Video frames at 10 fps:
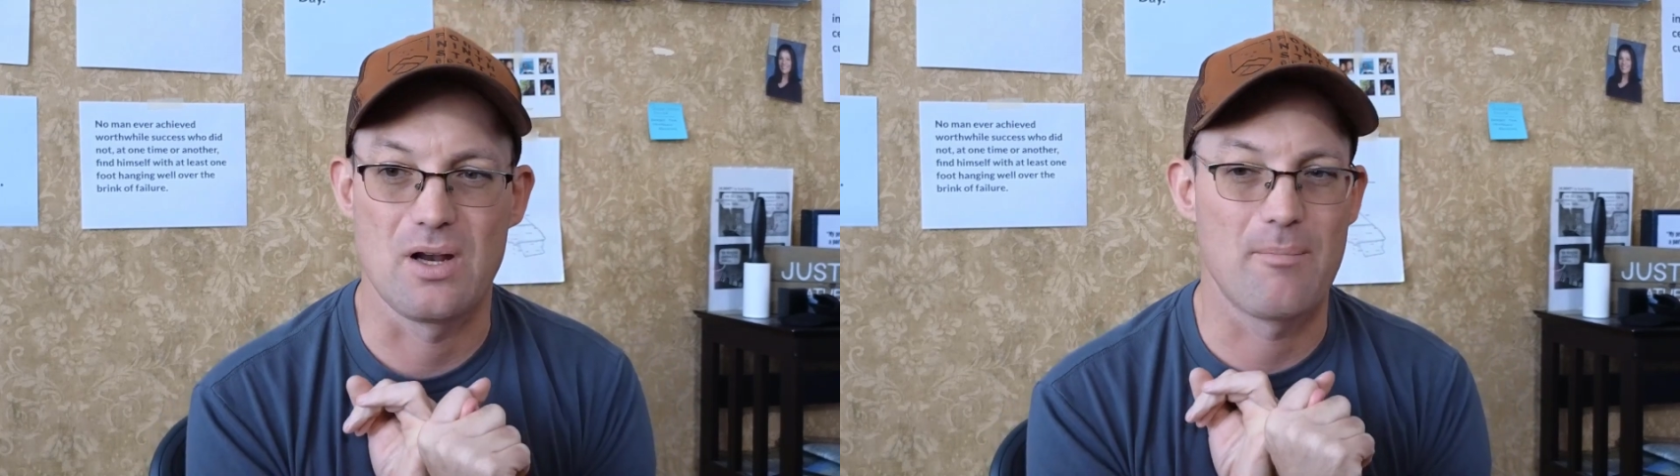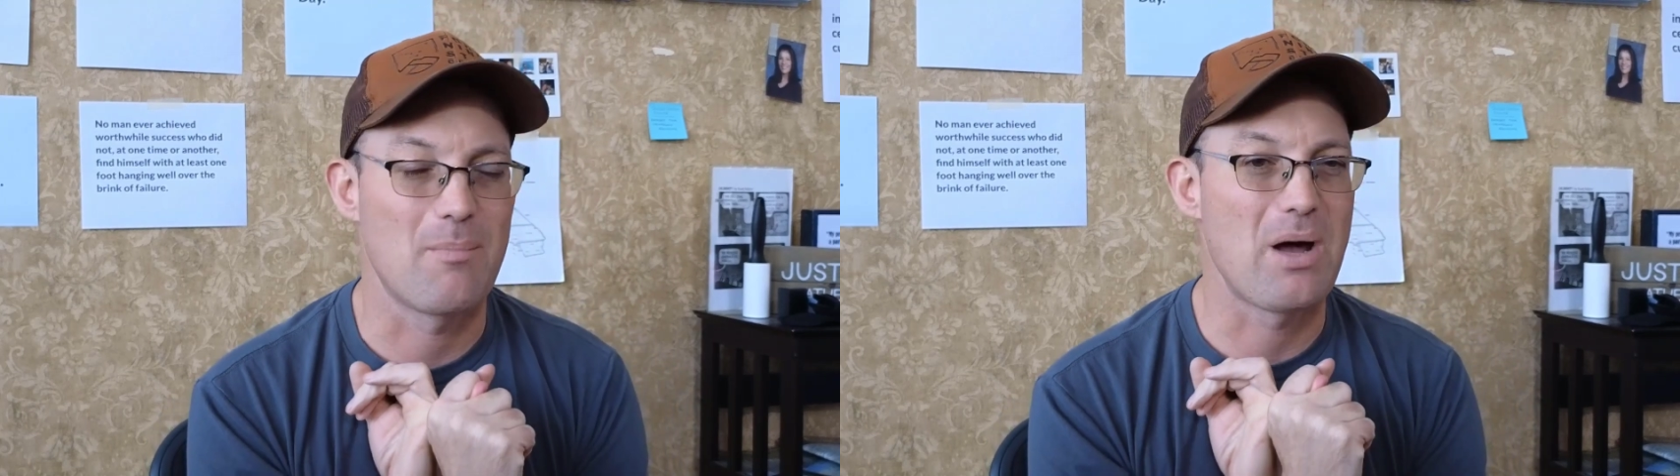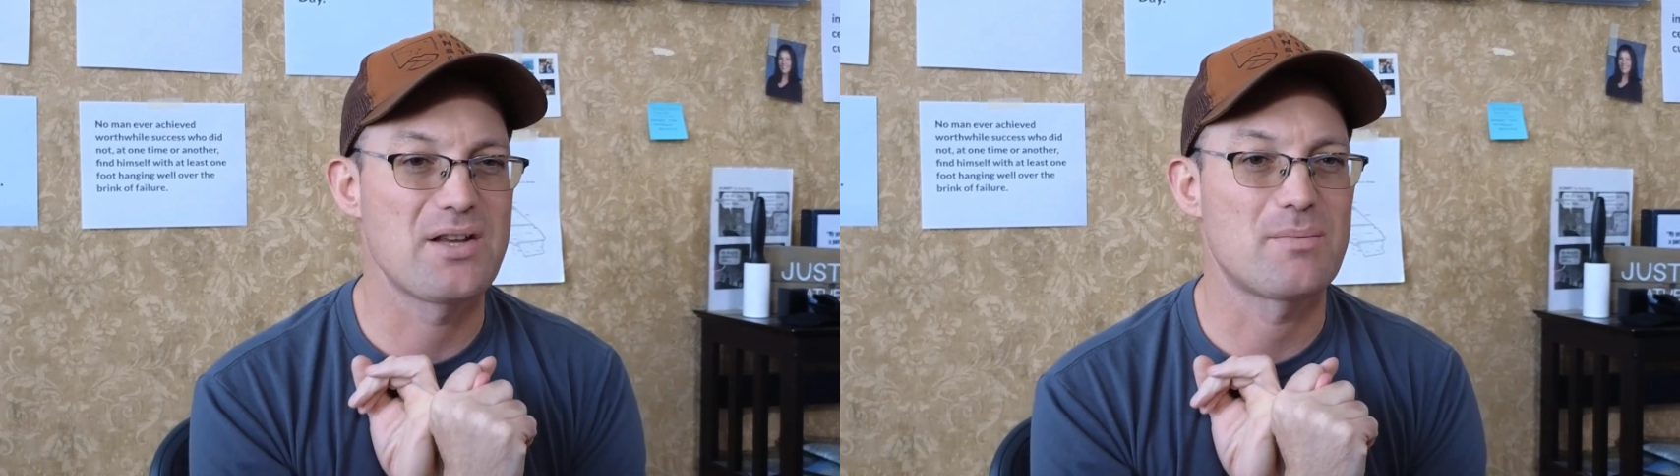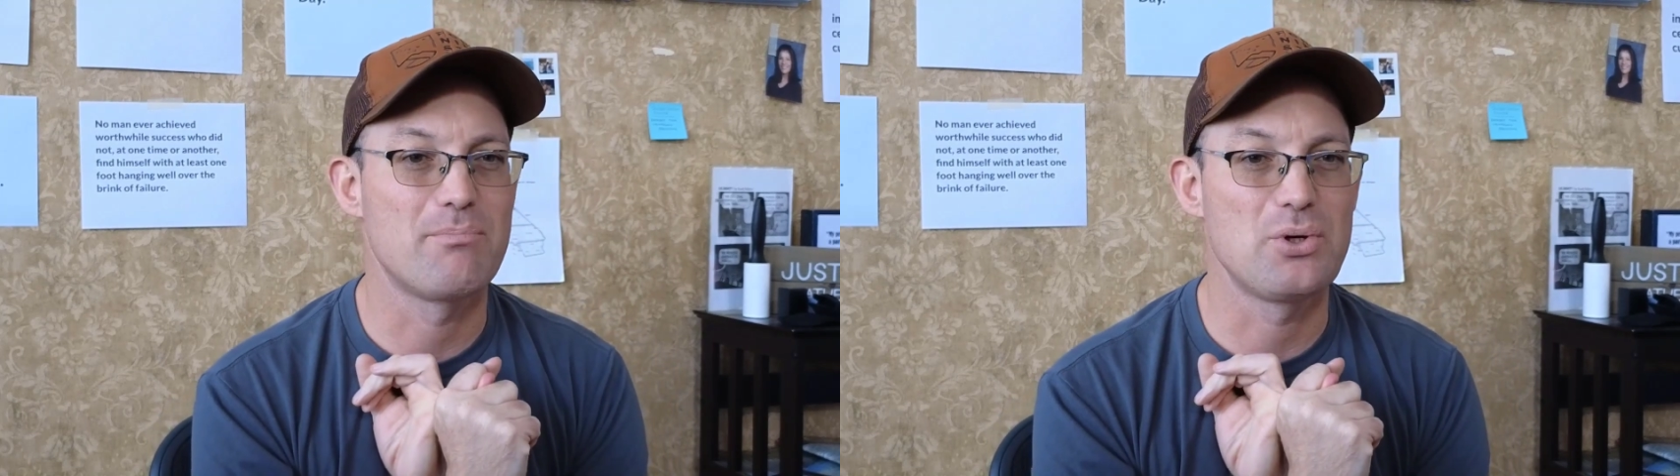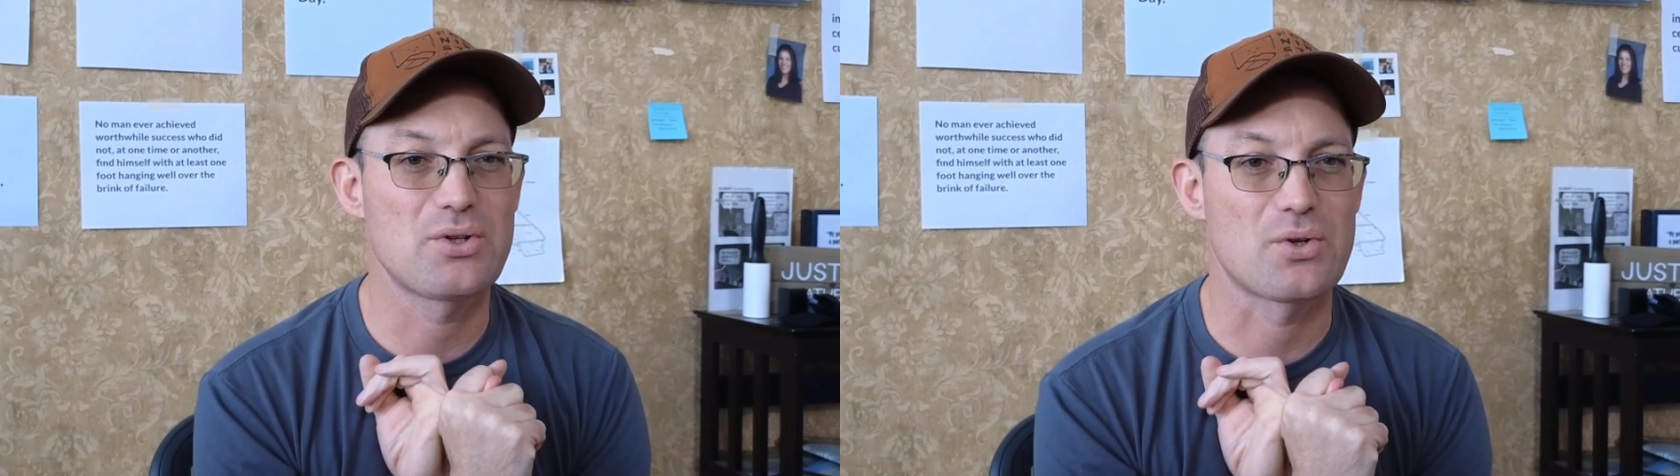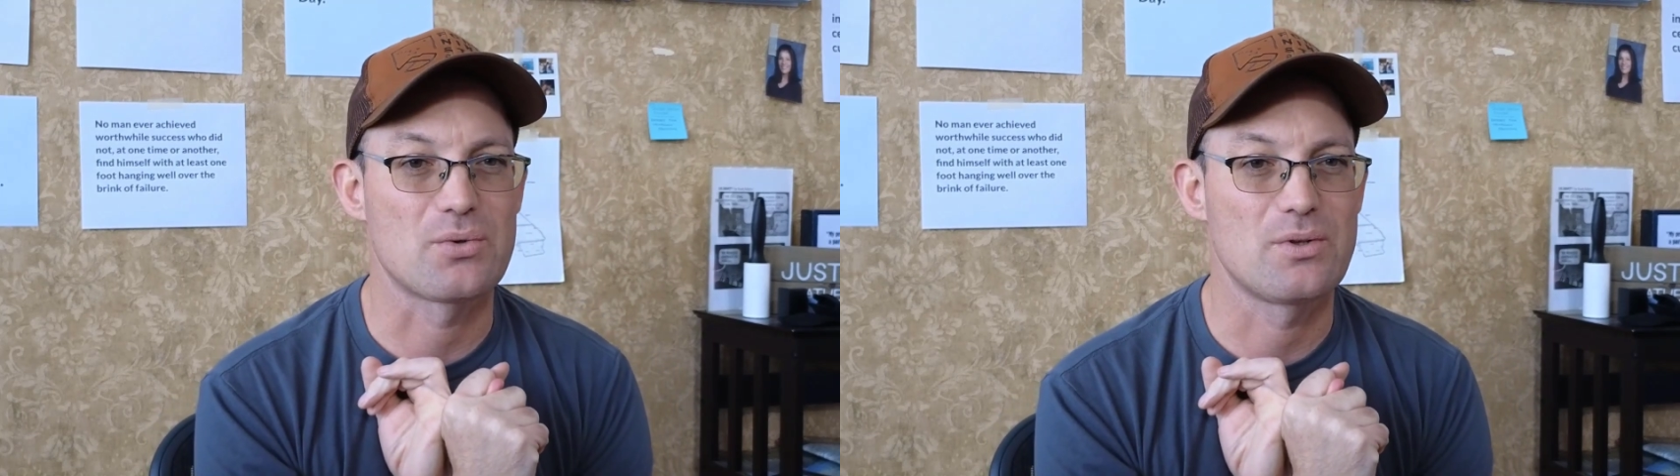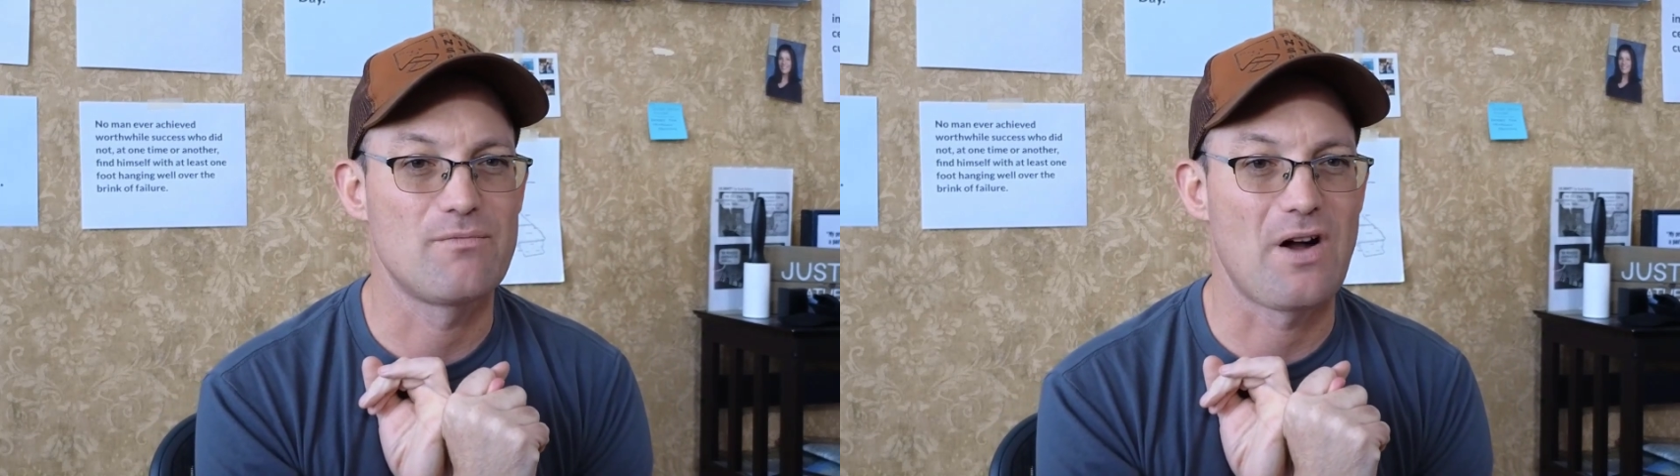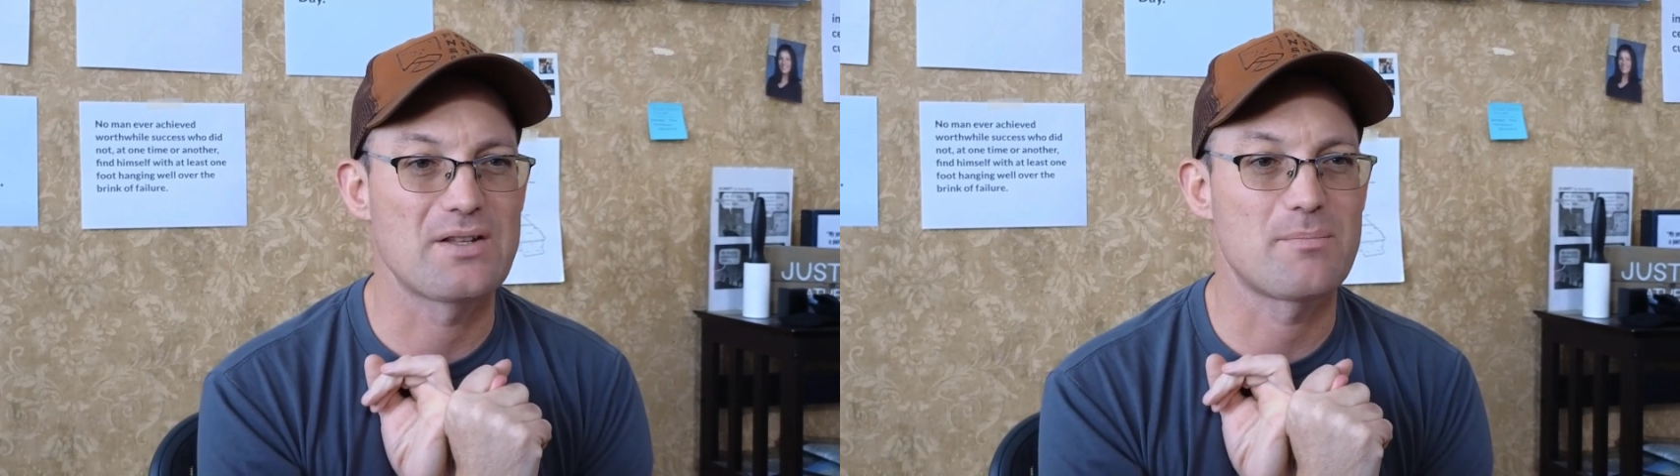Right? I'm going to buy some books or find